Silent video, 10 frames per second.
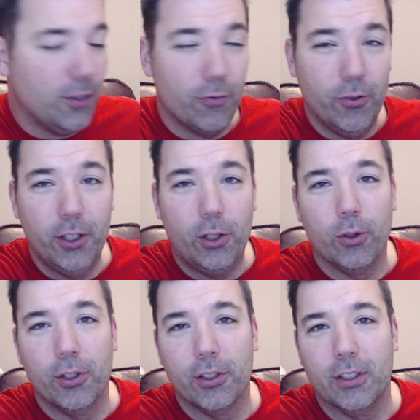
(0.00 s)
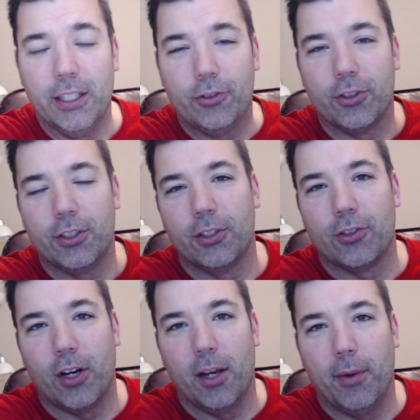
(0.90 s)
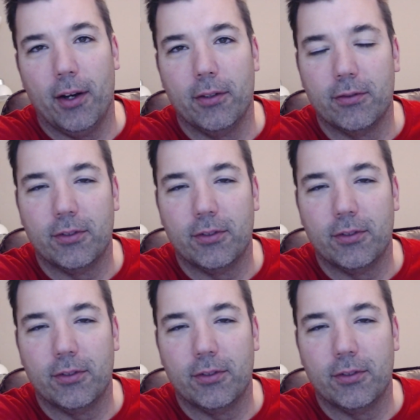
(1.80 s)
Really cool, interesting story about